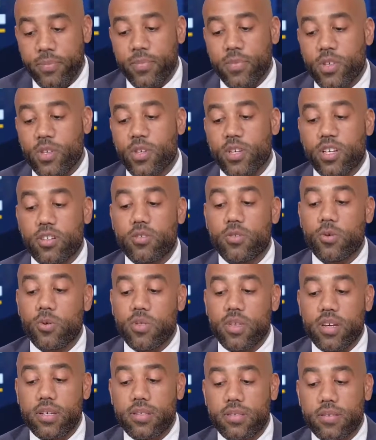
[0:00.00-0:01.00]
You can do
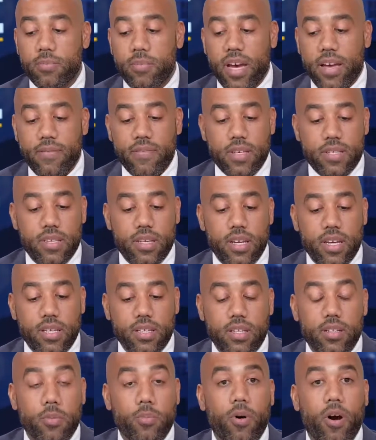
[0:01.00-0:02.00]
this by visiting
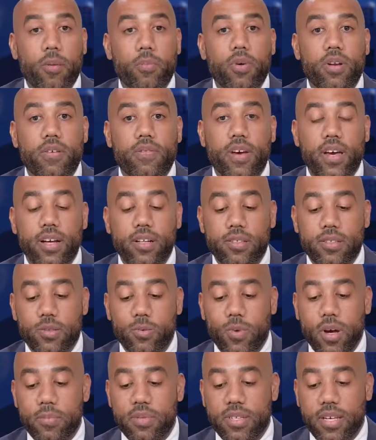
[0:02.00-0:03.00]
the Department of Health's
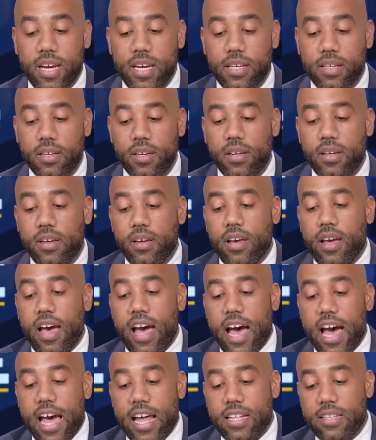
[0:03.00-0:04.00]
website
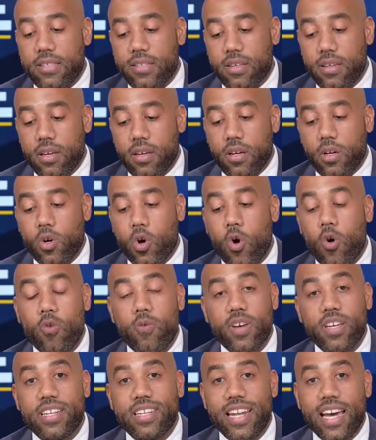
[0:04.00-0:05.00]
at
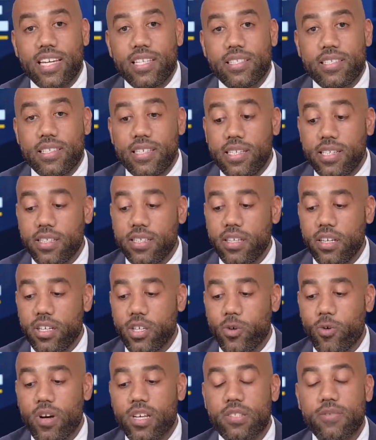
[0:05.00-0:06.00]

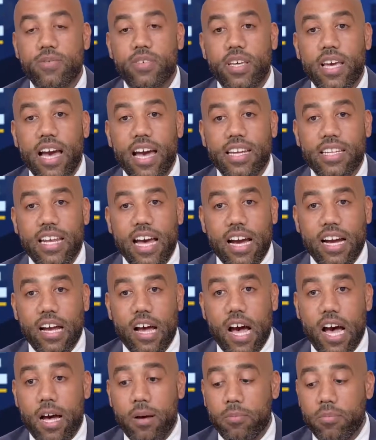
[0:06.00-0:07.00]

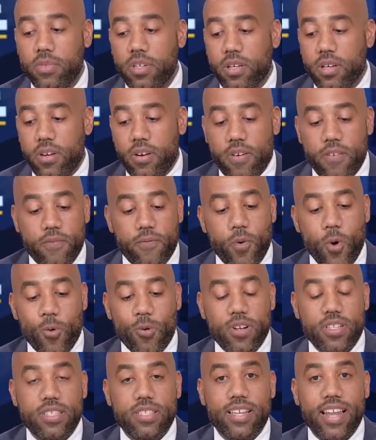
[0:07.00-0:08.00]

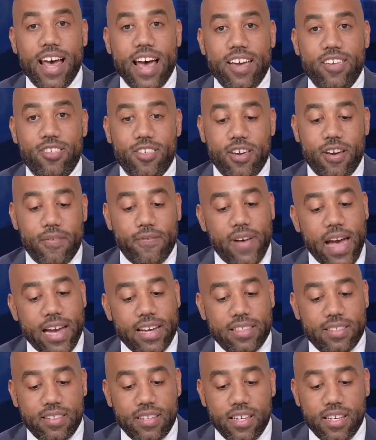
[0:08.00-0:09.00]

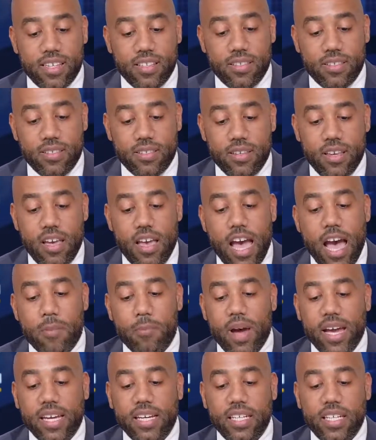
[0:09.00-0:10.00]
covid19usvi.com/vaccines and
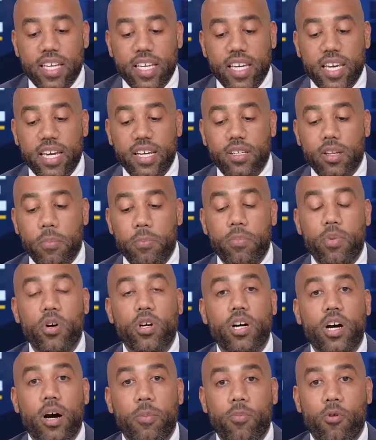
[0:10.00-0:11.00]
by clicking the
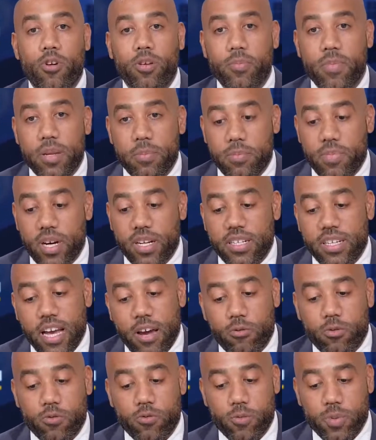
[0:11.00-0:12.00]
book appointment button. I
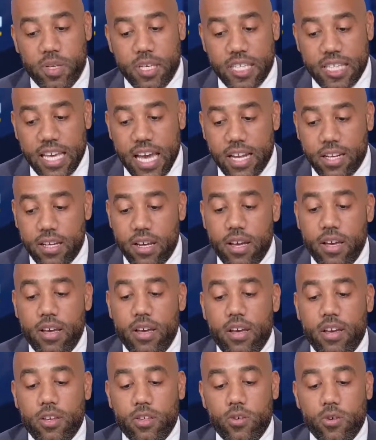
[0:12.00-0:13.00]
will repeat that.
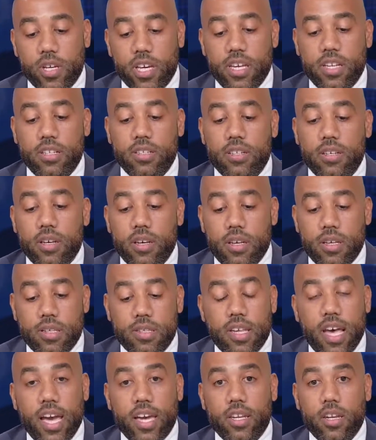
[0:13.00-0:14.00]
You can
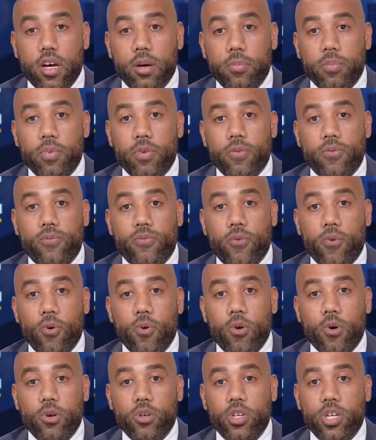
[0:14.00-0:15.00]

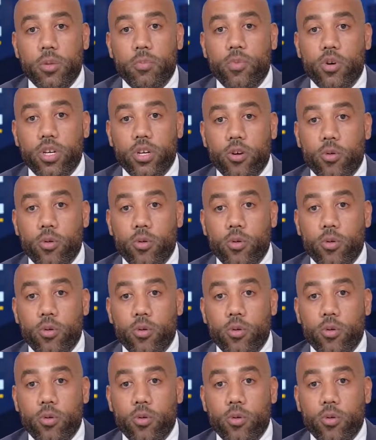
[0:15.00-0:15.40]
book your